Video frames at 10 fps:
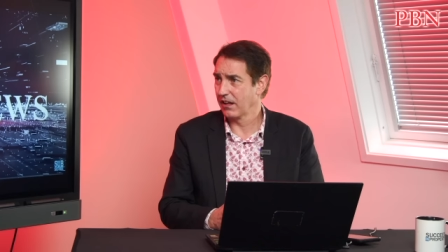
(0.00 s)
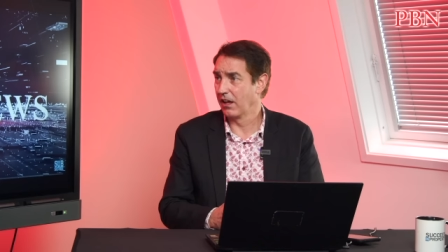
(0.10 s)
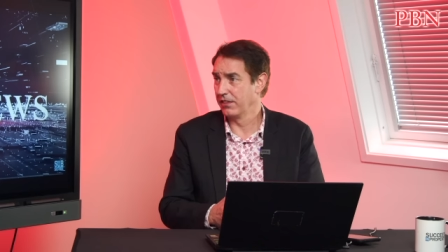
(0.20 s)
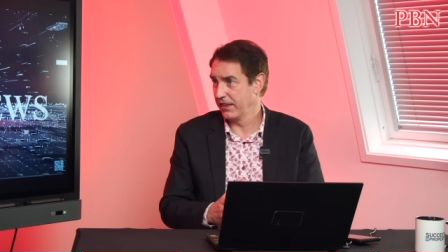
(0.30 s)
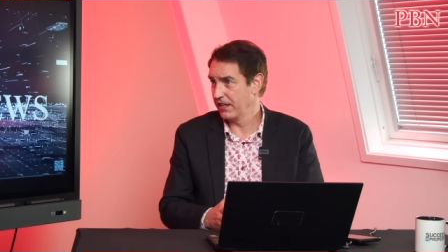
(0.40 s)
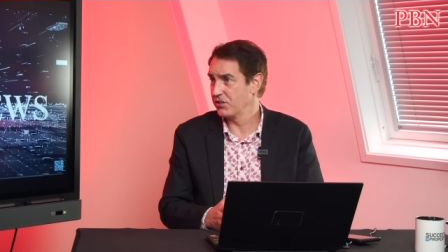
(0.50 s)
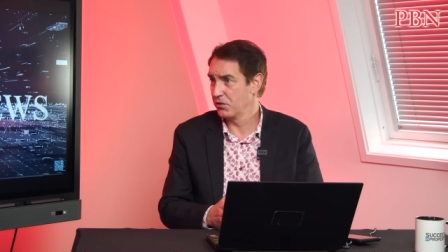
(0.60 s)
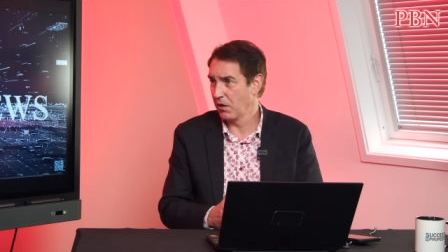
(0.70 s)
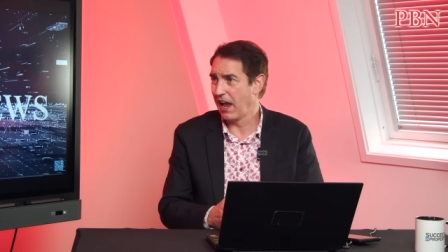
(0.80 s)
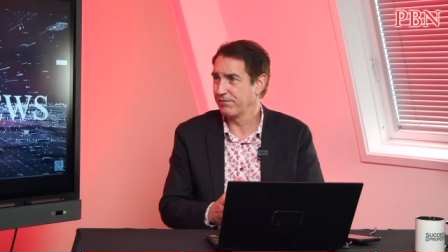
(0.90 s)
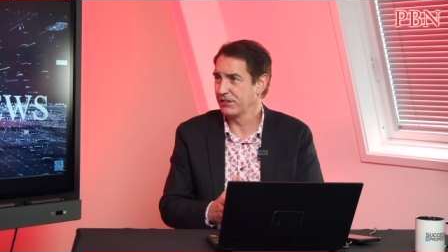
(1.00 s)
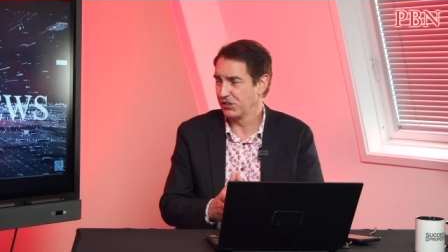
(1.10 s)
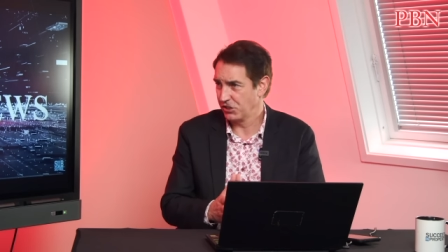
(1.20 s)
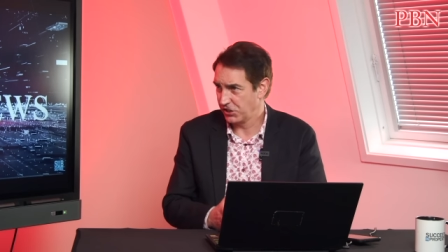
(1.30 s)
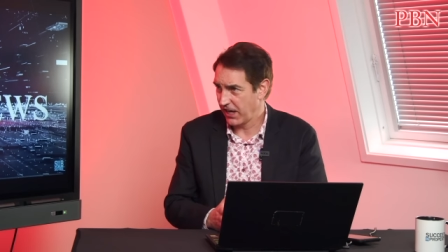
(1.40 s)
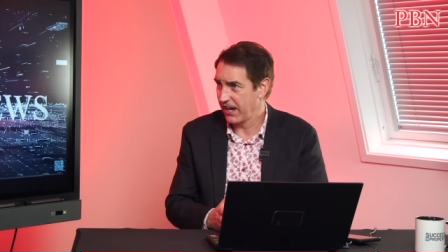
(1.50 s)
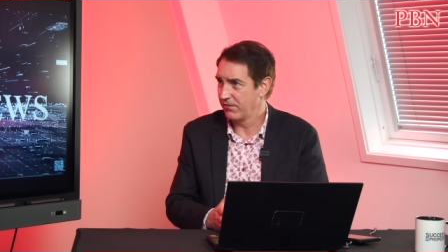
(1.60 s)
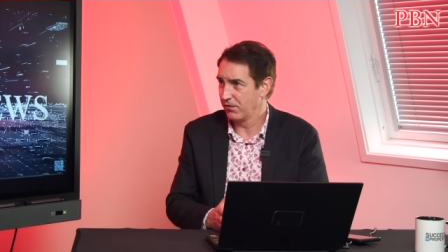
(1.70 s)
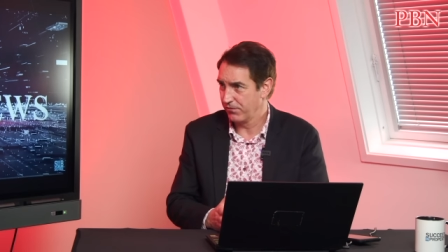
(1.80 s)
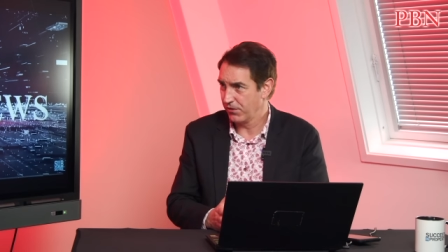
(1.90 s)
unless you have a
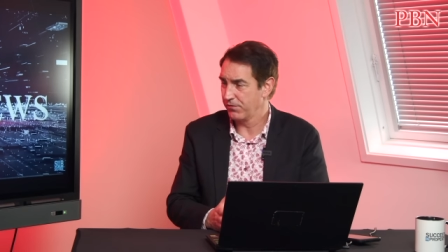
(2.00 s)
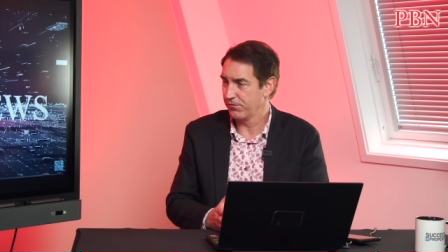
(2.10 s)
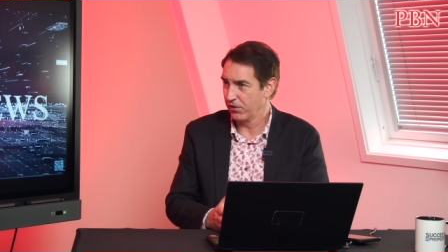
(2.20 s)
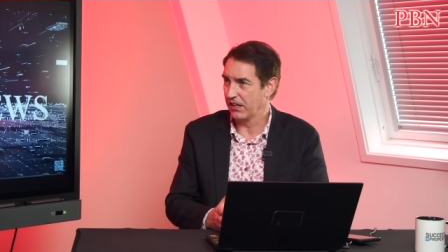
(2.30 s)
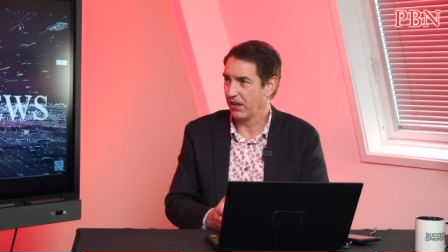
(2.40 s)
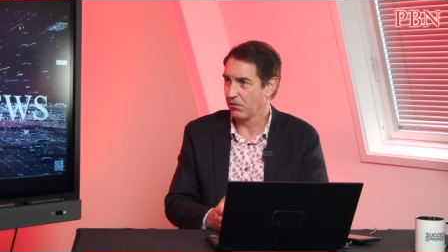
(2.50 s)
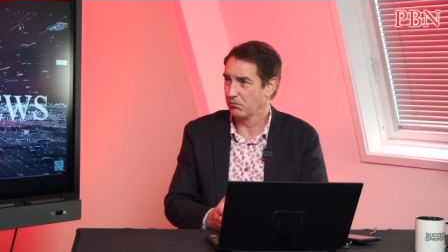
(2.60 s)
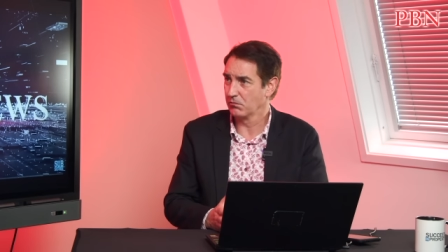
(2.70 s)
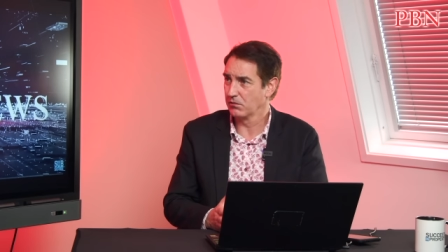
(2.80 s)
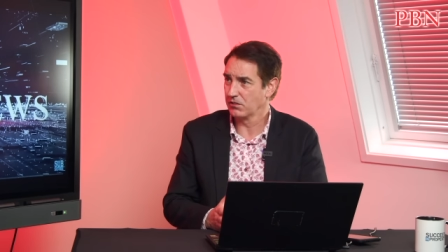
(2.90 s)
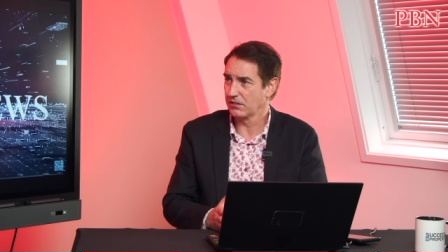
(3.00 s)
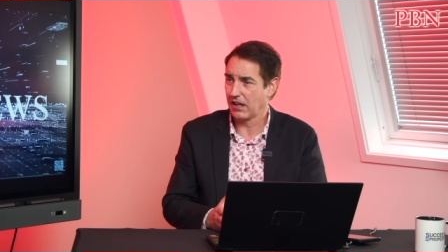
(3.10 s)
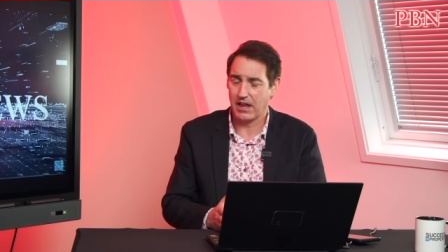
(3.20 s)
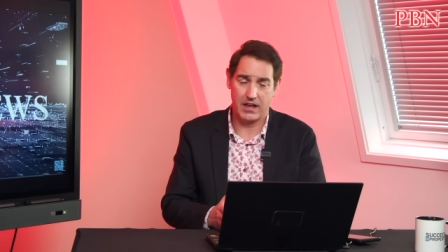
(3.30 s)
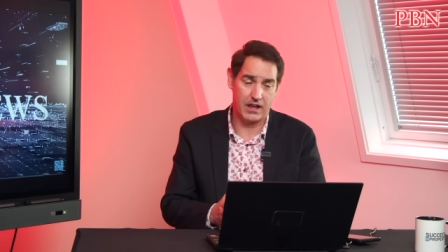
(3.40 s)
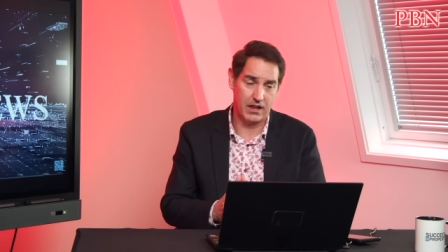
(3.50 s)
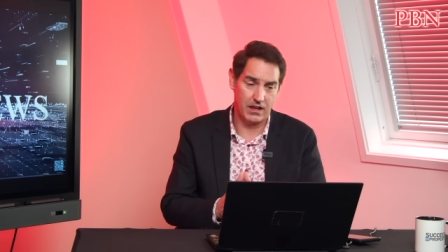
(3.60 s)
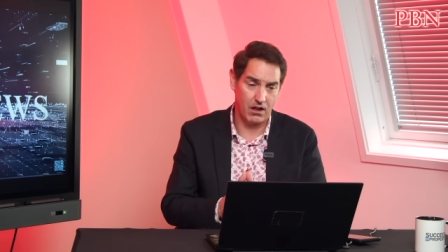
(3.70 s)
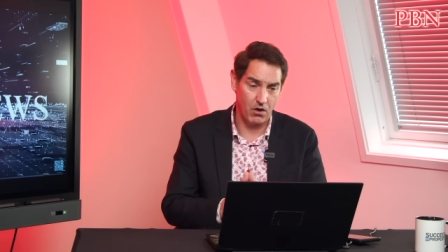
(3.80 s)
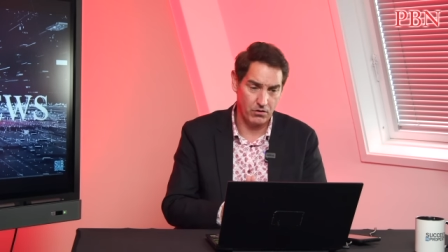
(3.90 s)
share of the freehold
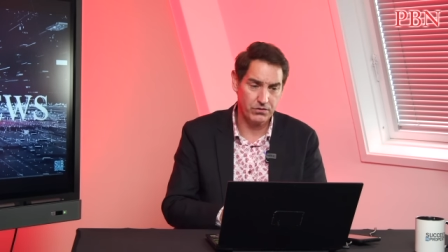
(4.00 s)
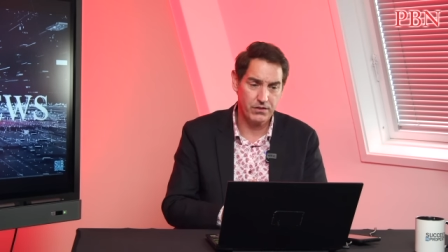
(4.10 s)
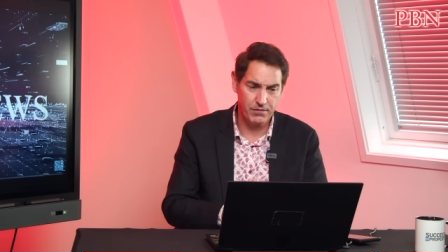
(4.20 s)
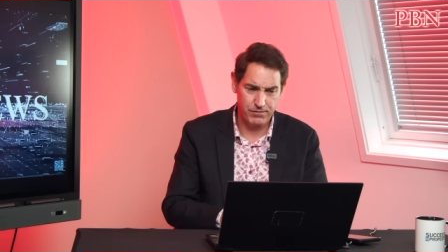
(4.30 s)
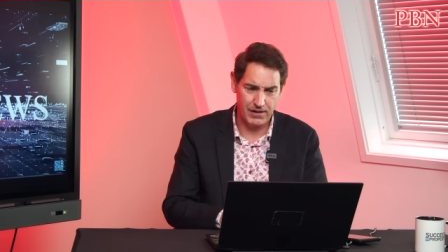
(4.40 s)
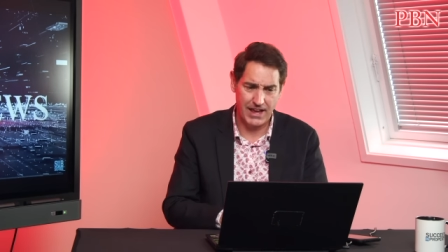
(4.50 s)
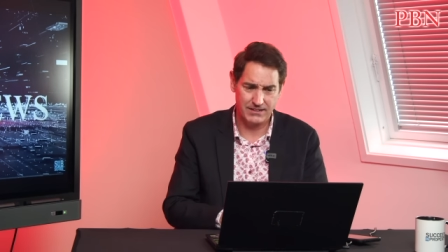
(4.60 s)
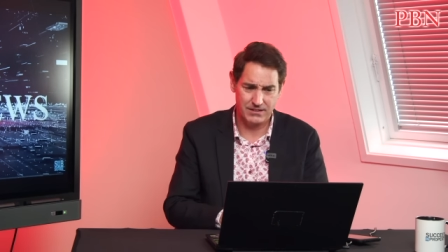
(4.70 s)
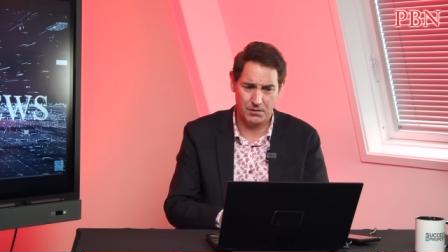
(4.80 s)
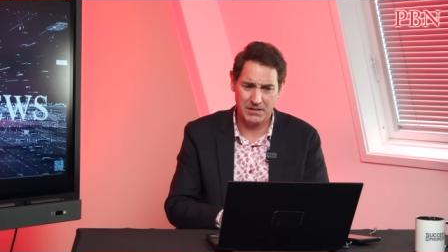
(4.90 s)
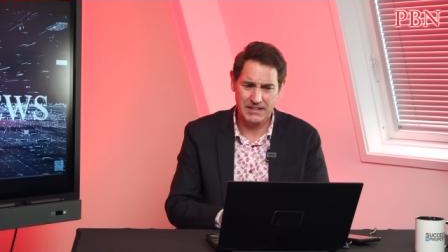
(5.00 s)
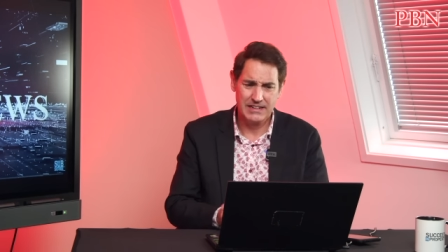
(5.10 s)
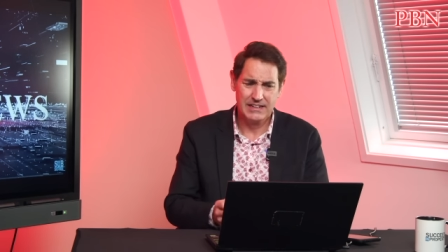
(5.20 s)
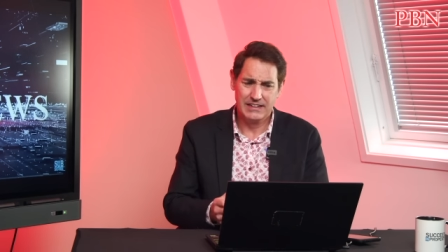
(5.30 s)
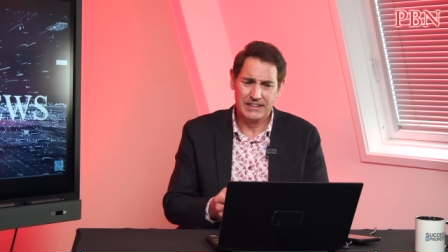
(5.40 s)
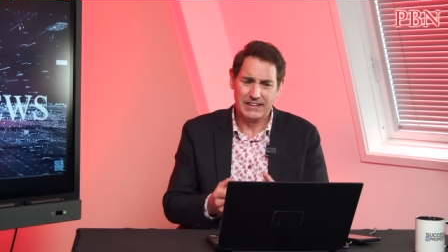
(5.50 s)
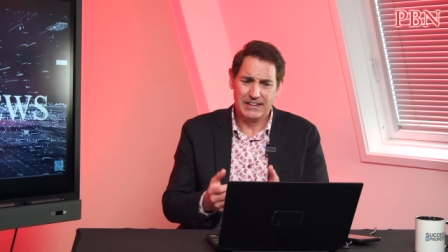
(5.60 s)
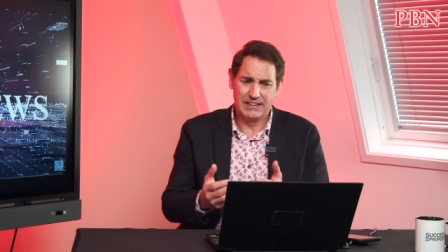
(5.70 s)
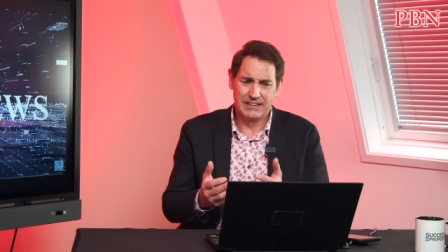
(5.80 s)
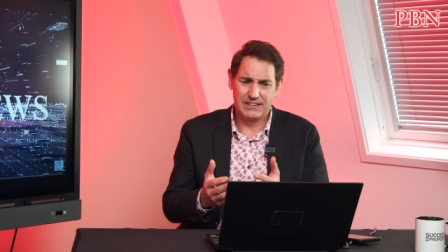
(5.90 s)
uh, on the flat. I mean,
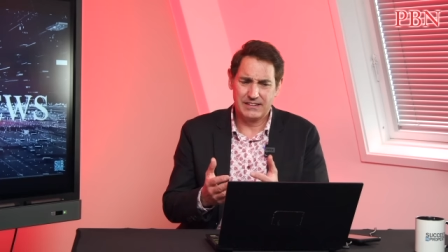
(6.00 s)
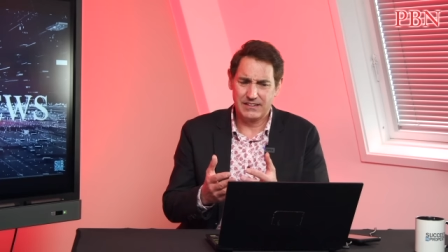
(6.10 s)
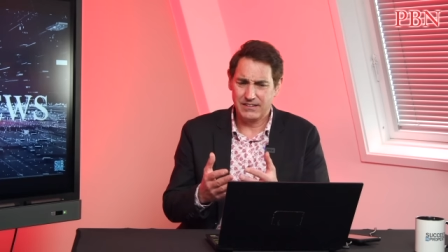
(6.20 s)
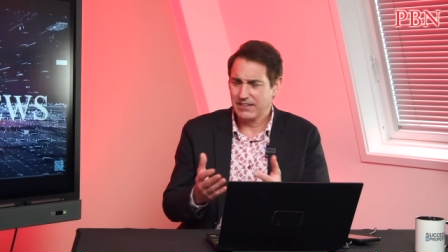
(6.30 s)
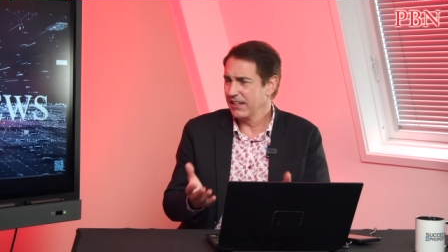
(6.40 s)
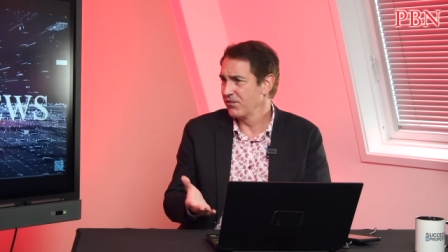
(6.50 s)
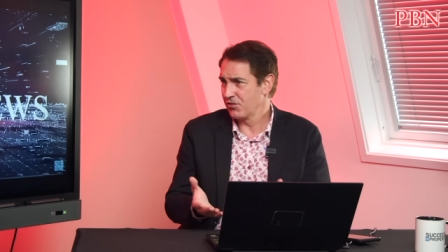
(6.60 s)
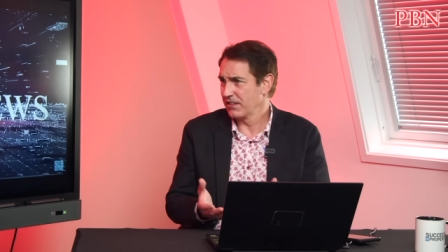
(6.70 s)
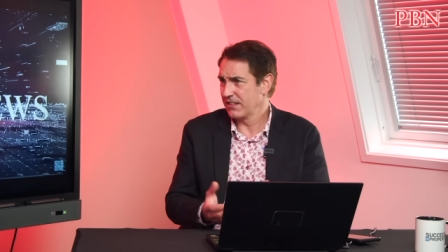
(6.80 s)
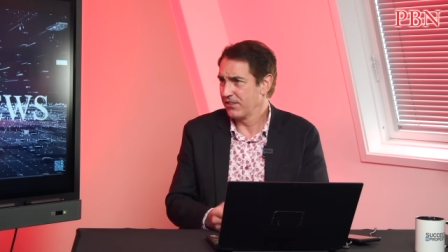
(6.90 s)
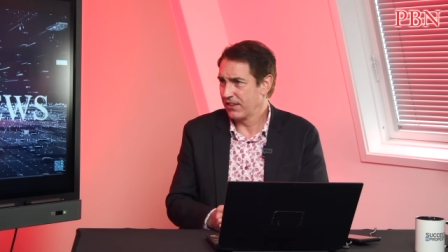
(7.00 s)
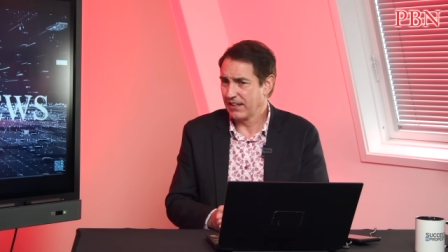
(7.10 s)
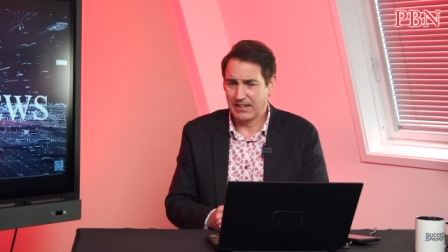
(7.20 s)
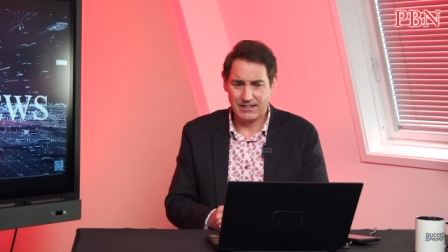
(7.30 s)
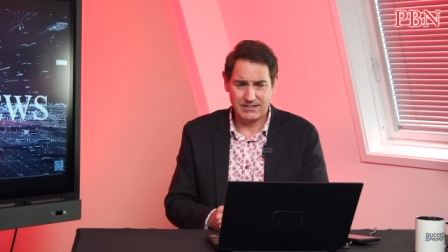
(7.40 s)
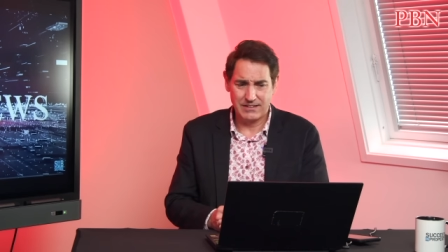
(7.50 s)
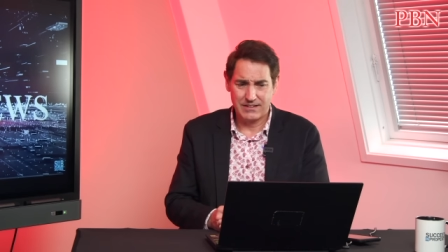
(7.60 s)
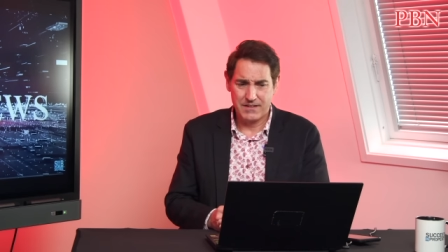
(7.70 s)
the, the interesting thing is